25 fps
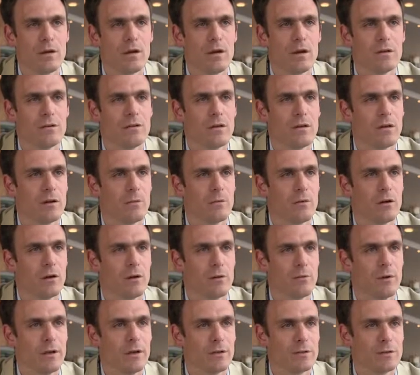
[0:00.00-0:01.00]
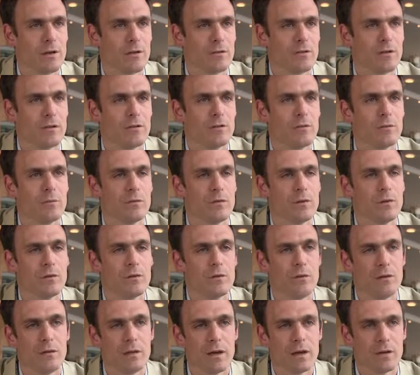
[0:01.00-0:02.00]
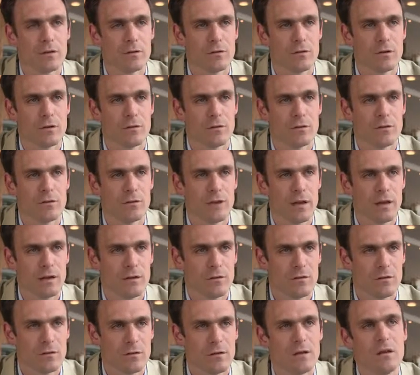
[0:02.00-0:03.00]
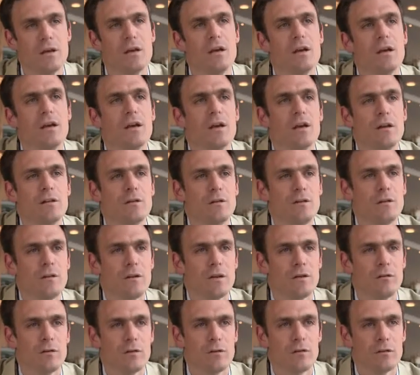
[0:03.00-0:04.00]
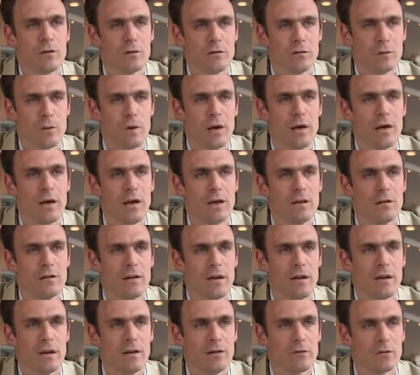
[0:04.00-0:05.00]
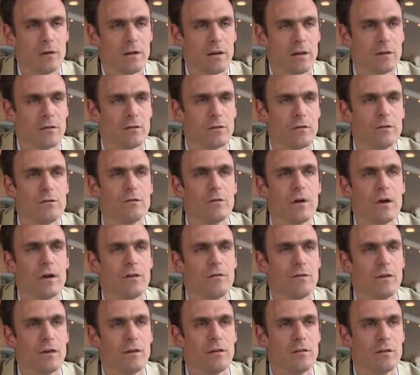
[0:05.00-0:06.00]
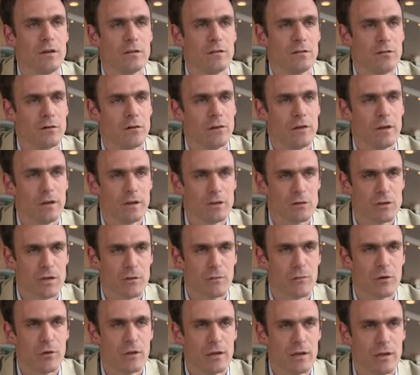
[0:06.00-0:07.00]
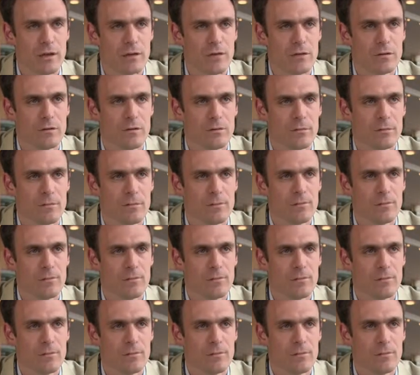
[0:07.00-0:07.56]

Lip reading: I set up Global Inkjet Systems in 2006 to deliver software and electronics to drive industrial inkjet printheads.